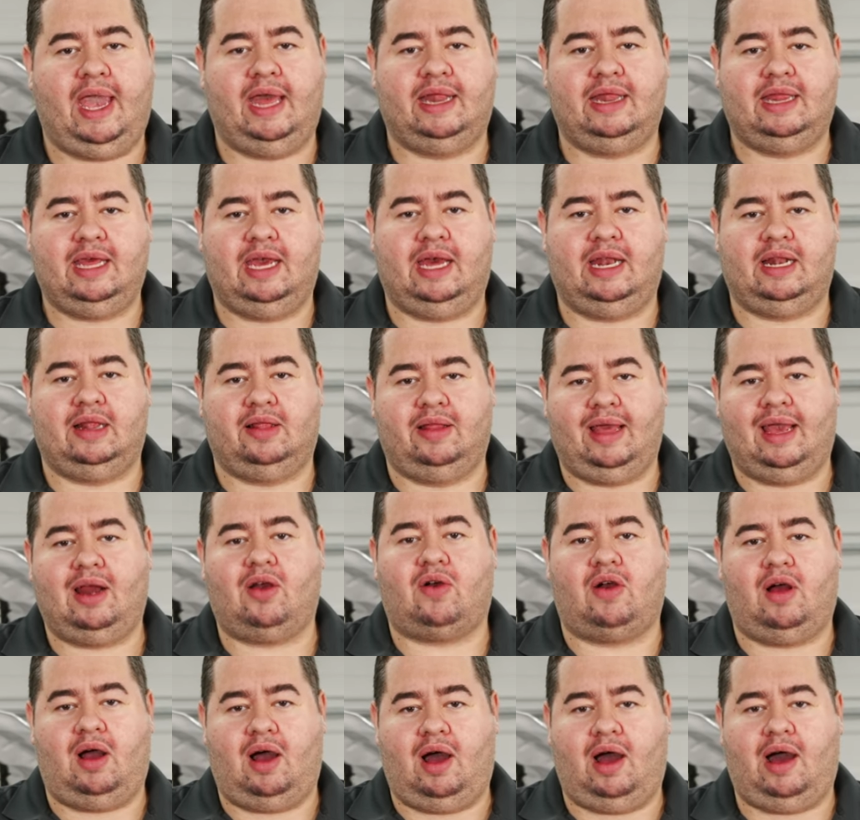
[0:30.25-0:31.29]
And then
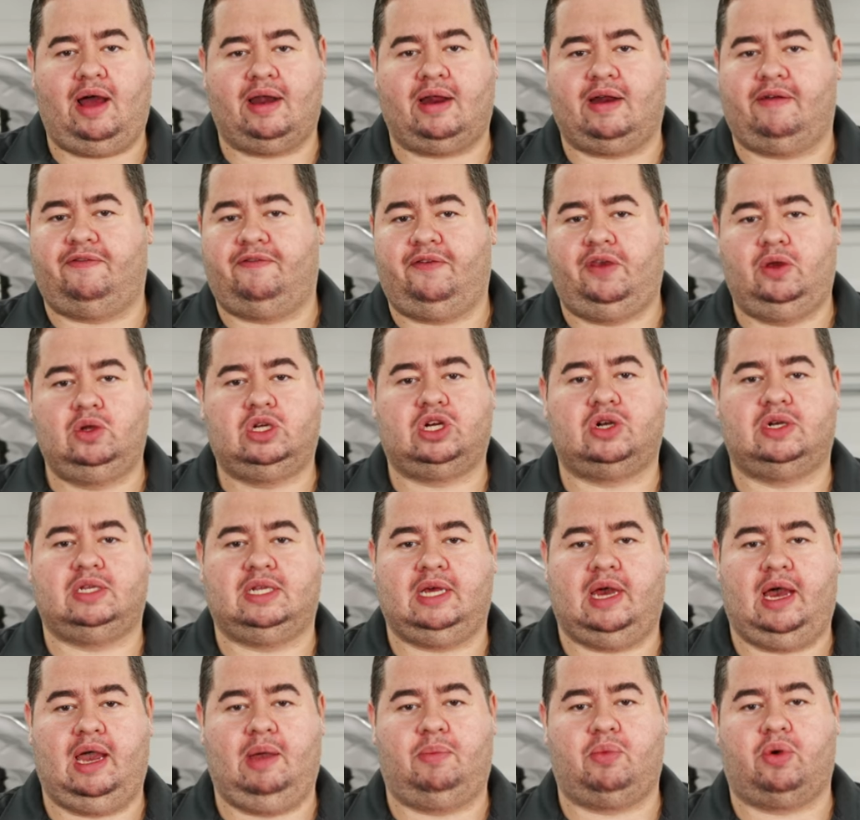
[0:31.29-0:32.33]
later on at a future
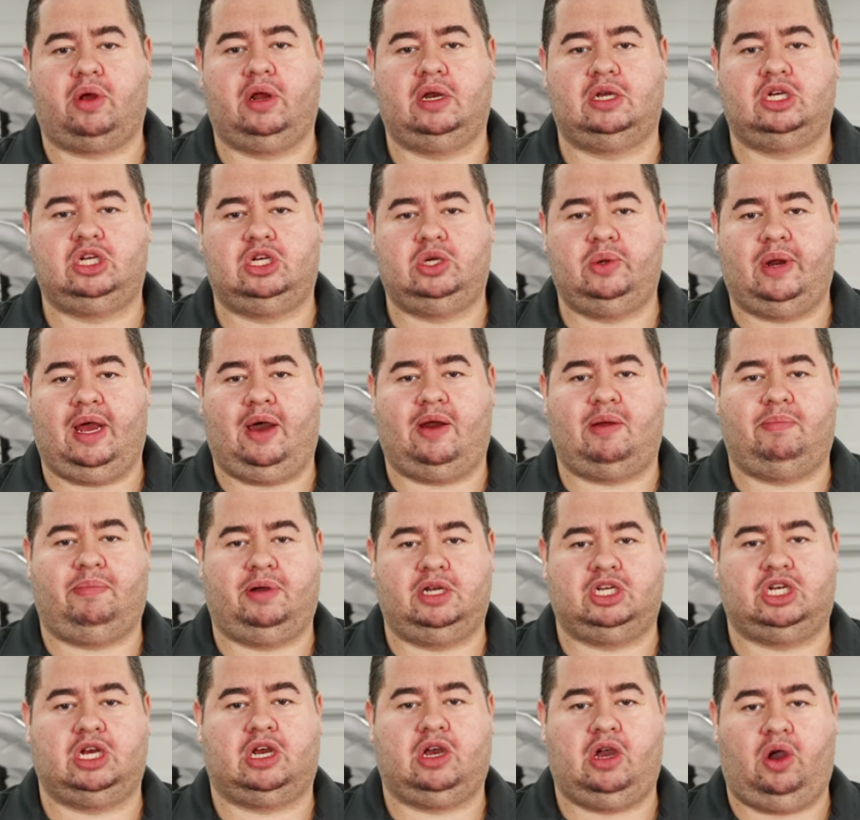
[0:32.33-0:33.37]
time, we're going to shoot out a
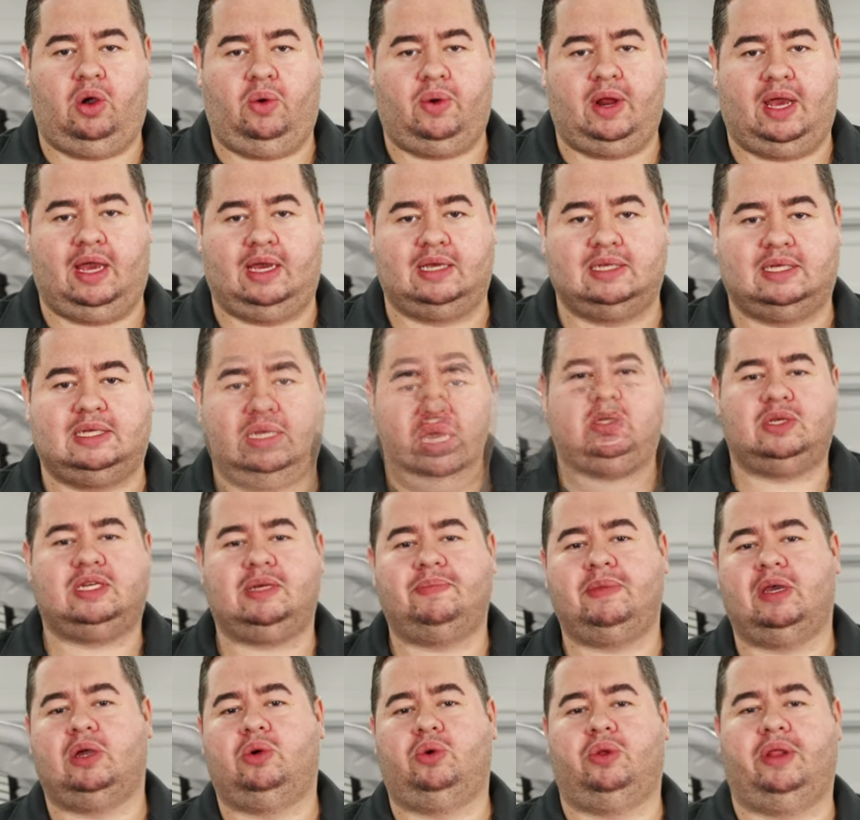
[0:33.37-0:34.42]
bunch of coatings. So
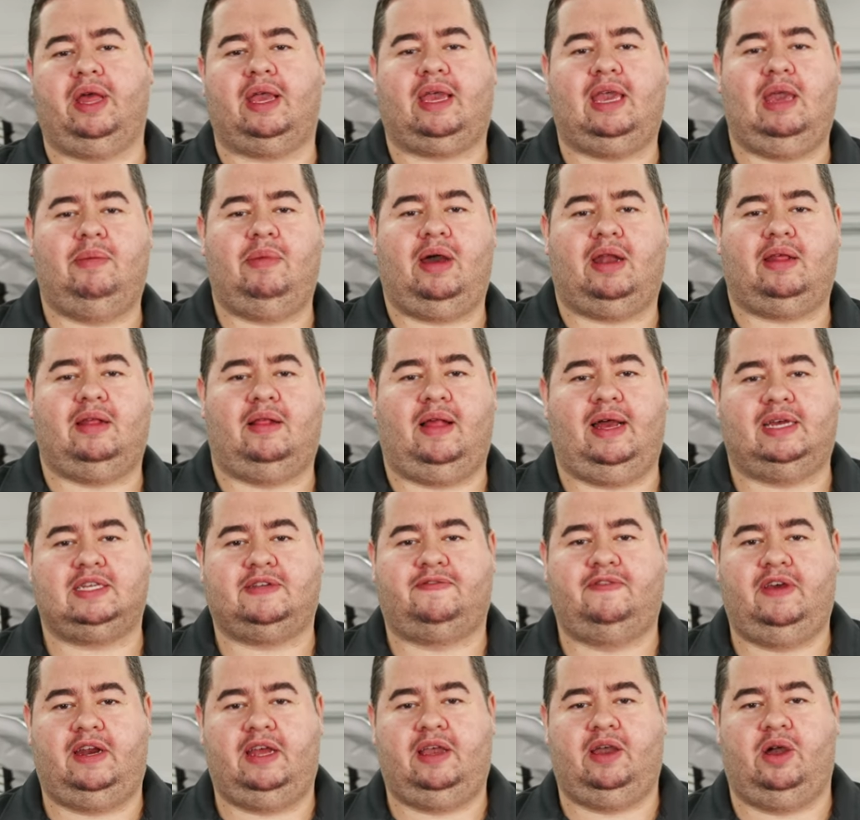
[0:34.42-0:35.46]
something cool that came out of the
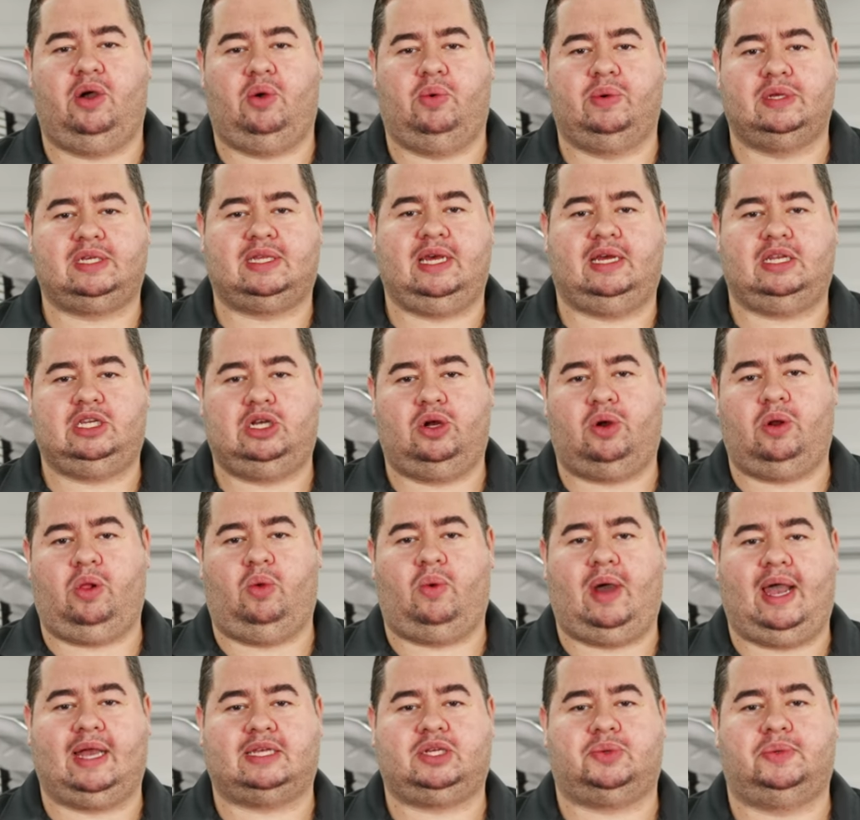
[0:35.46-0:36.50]
last video was that Turtle
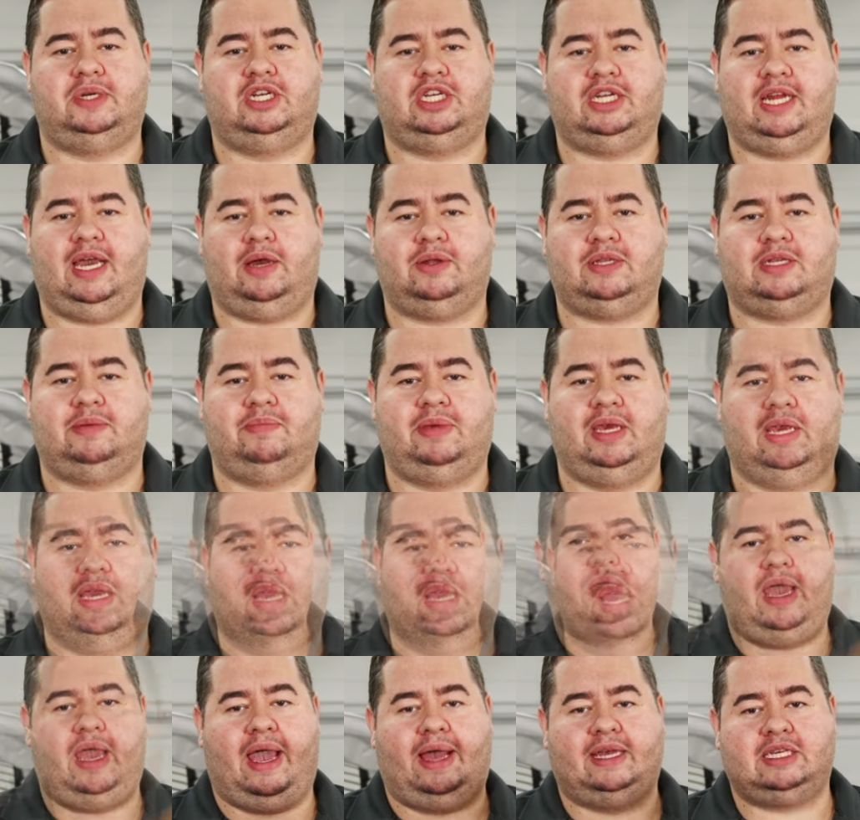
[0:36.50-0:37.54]
Wax reached out to me.
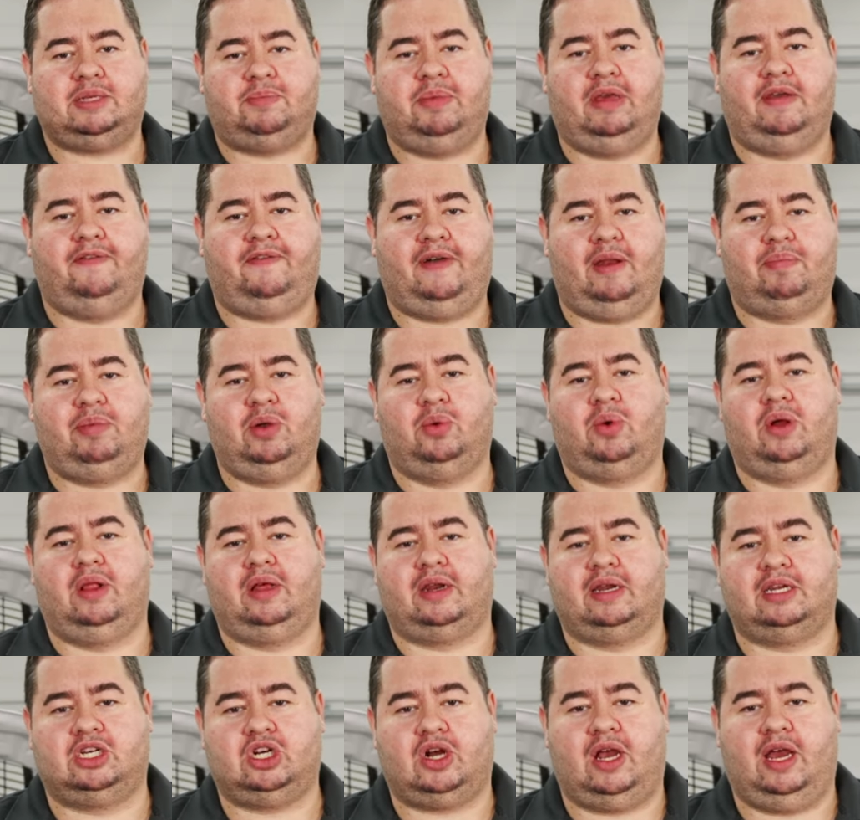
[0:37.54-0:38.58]
They asked me if I'd be
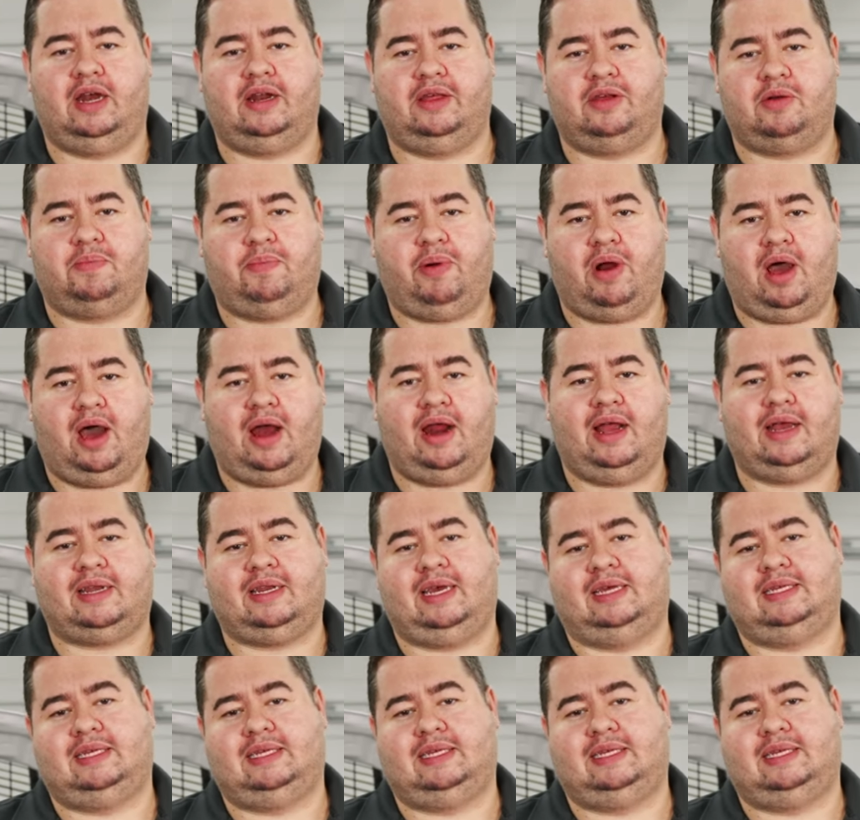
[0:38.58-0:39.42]
willing to try another product.